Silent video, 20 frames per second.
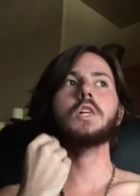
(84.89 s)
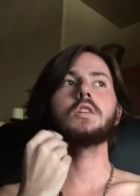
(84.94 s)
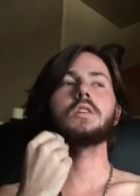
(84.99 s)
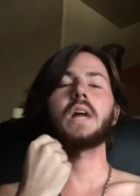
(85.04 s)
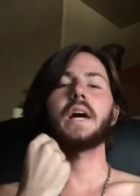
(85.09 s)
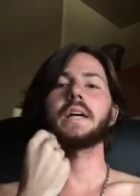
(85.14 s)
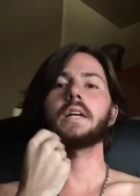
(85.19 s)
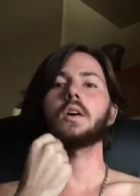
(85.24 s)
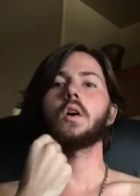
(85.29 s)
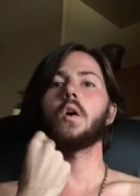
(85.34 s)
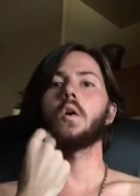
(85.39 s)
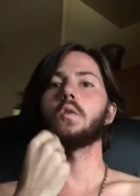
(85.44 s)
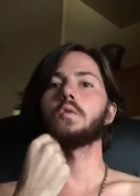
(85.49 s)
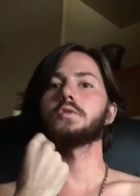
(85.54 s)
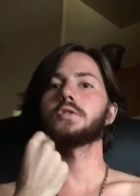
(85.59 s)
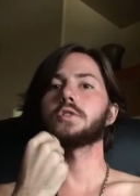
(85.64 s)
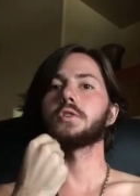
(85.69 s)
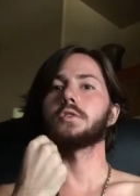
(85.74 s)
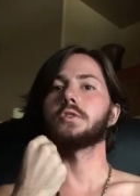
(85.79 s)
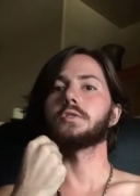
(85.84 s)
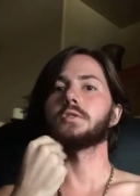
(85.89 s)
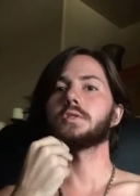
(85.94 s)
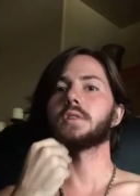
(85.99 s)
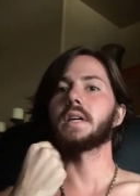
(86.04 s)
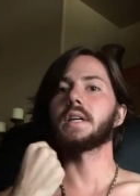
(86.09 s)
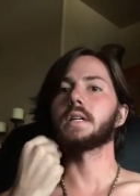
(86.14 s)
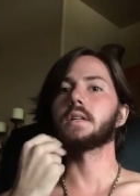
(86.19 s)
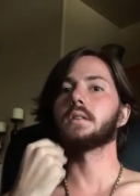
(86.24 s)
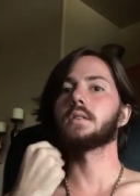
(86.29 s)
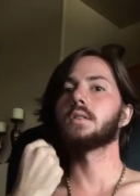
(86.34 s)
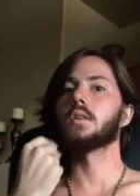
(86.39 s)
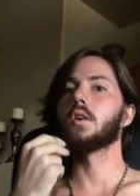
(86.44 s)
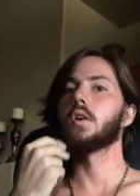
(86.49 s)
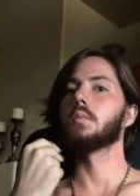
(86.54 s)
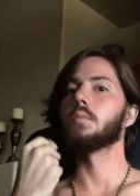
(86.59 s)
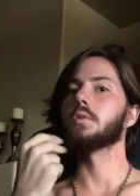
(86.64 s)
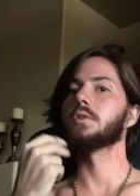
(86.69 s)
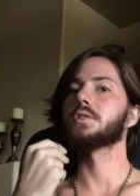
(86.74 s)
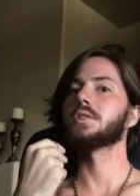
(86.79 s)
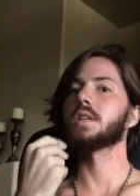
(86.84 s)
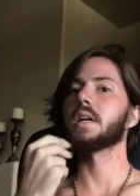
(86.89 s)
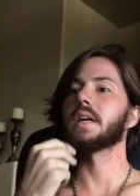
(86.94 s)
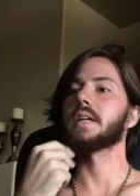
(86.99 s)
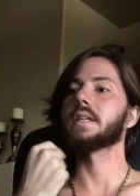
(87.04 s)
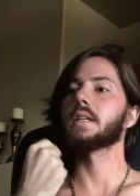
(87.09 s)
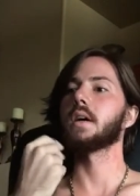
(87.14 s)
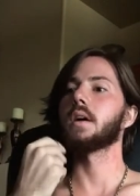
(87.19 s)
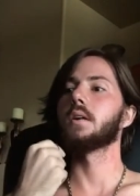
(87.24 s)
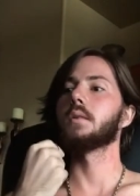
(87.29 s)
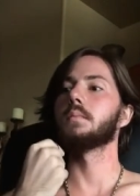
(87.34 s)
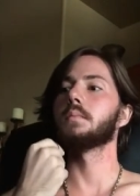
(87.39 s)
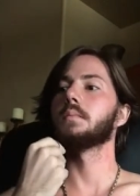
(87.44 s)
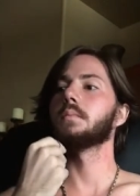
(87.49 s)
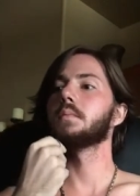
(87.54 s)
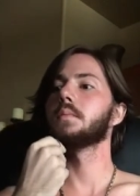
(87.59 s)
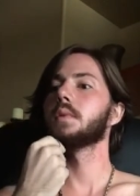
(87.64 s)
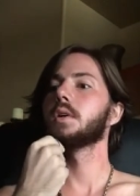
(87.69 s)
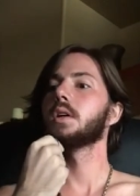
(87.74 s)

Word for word: like ulcers, like almost like um